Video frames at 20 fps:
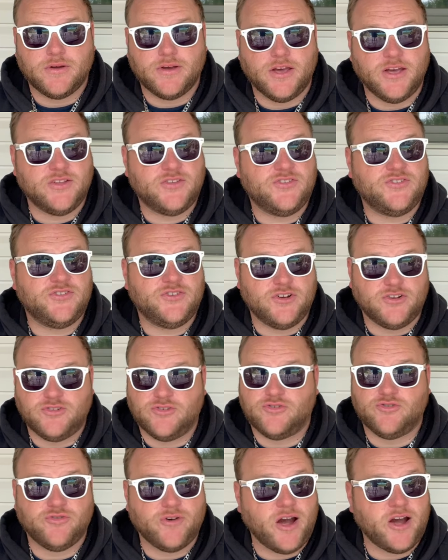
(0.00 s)
It's such
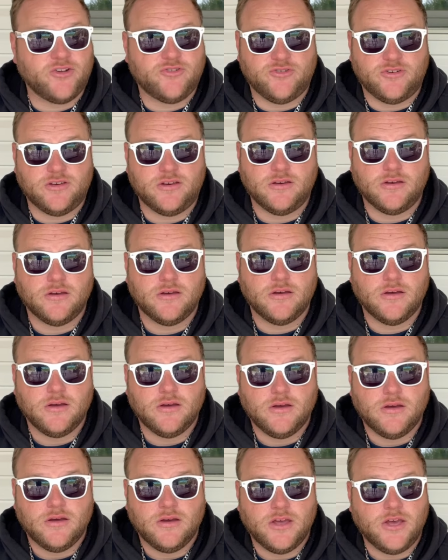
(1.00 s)
a tragedy.
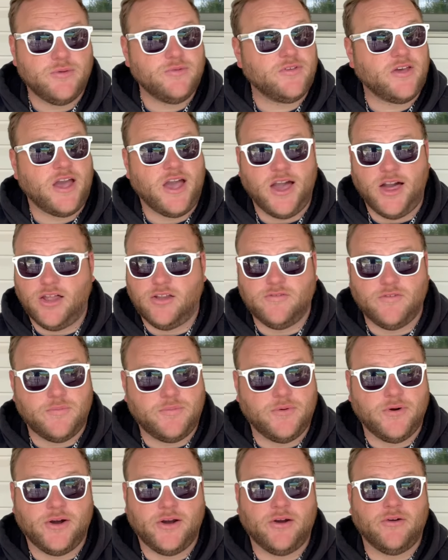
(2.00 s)
He was a hell of a
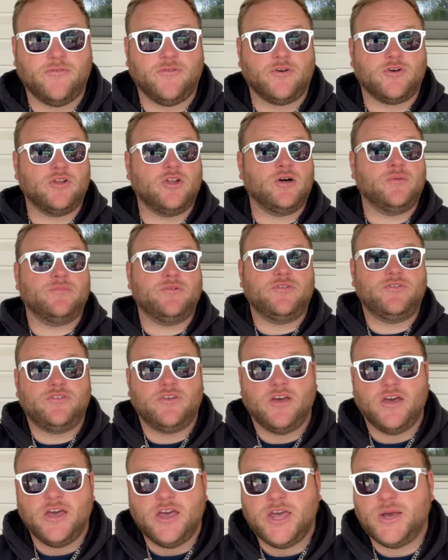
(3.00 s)
player for Columbus.
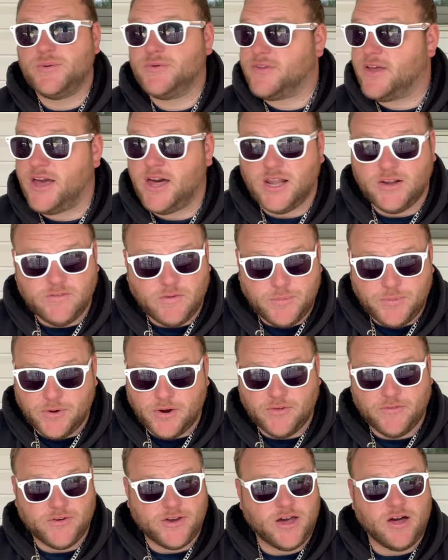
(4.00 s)
He was a hell of a
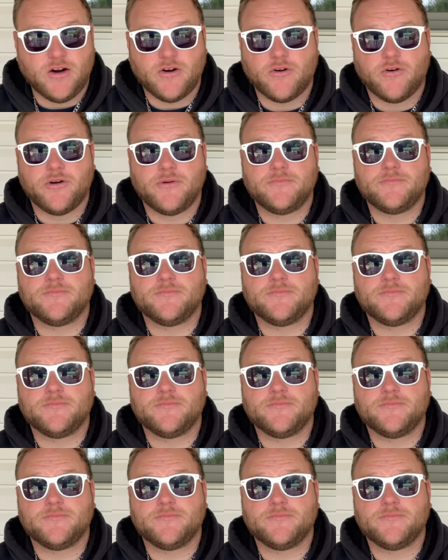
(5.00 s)
player for Calgary.